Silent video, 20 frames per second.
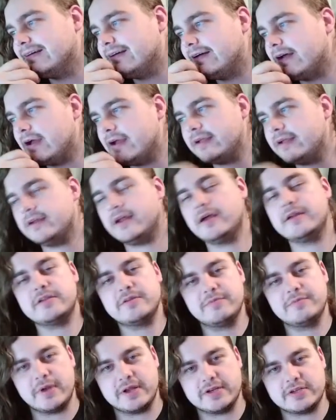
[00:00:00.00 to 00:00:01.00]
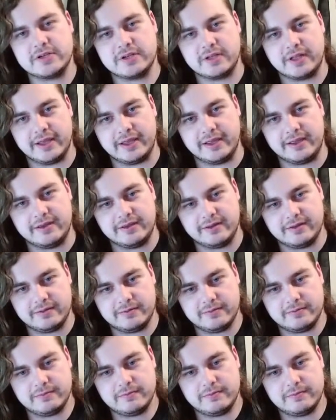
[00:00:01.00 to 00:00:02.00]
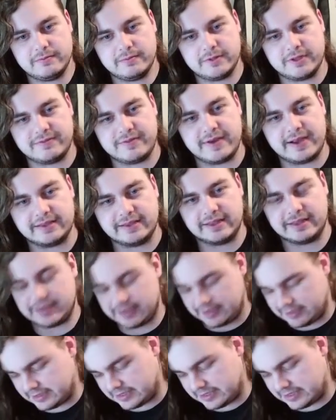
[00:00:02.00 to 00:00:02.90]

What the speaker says: and not to mention, like, the fact that, like,